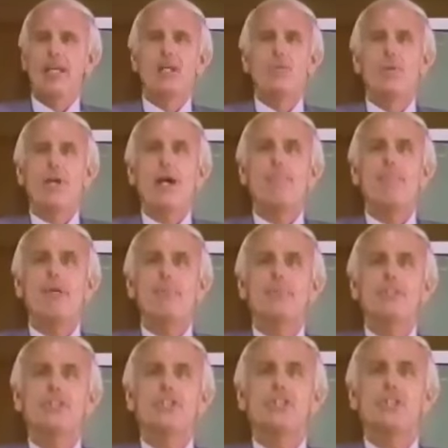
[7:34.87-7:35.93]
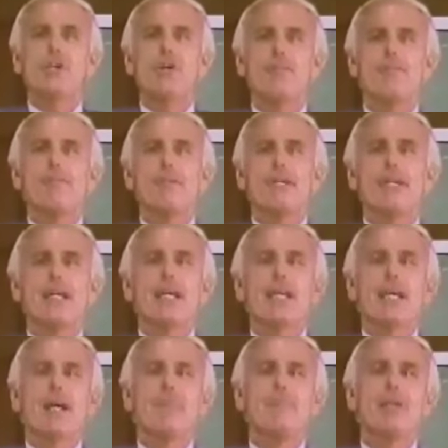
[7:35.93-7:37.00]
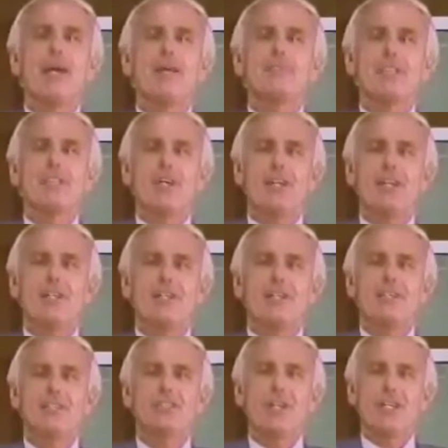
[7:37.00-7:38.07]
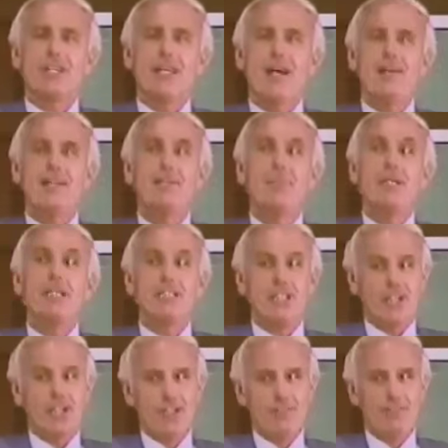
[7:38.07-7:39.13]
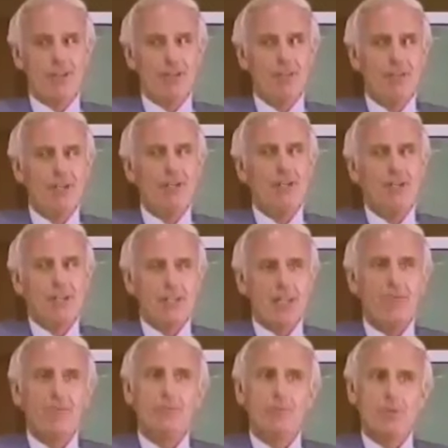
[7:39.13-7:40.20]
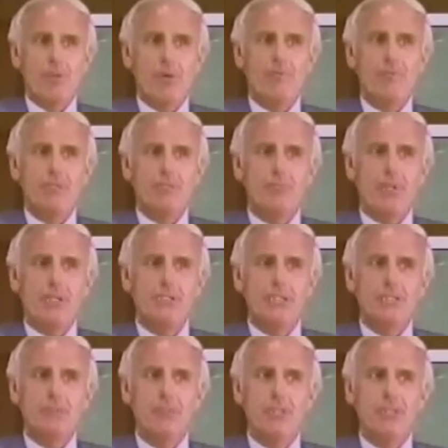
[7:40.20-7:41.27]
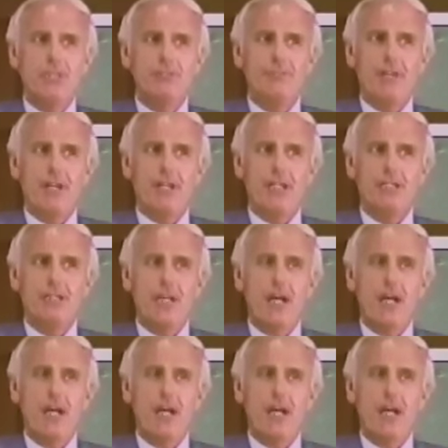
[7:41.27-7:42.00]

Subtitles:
And when I met Mr. Schoaf and I got my life straightened out and the money started to flow, that was one of my first projects, budget finance.